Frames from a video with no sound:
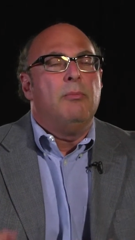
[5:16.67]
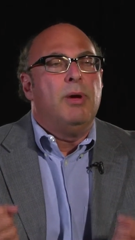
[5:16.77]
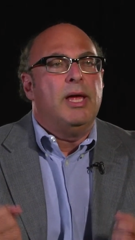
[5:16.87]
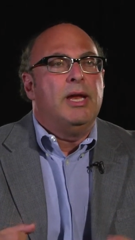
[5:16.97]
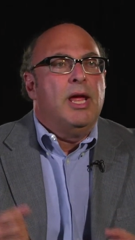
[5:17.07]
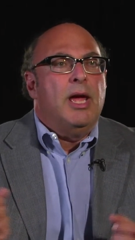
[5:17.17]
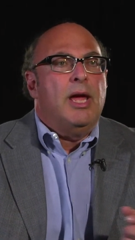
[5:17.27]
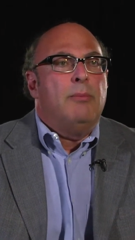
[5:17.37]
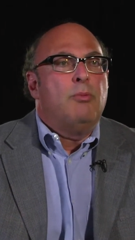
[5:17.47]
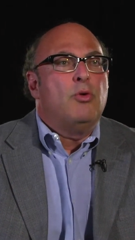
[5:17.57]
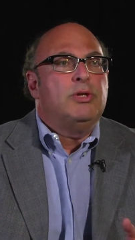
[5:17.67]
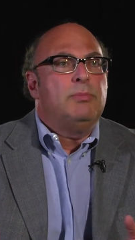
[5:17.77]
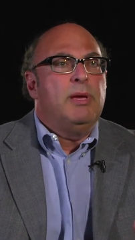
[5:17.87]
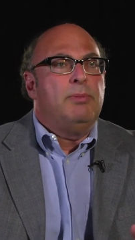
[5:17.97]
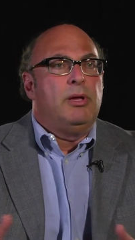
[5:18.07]
but
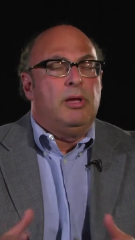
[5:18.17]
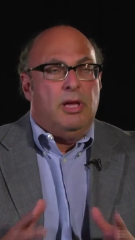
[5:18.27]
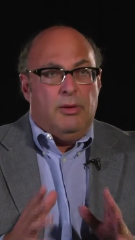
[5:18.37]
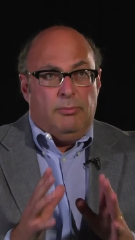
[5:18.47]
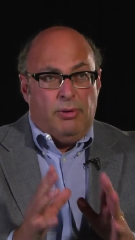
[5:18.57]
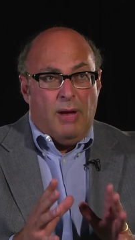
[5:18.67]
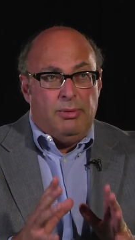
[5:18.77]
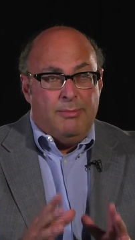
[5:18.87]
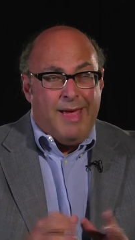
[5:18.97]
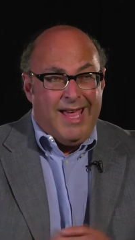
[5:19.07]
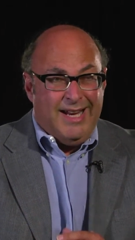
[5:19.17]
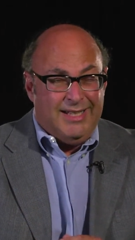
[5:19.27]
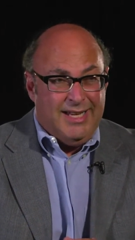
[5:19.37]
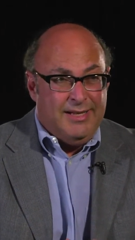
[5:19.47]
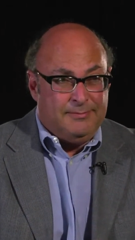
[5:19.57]
most people
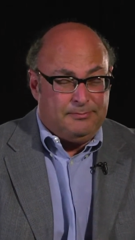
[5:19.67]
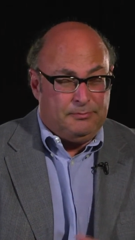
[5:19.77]
problematically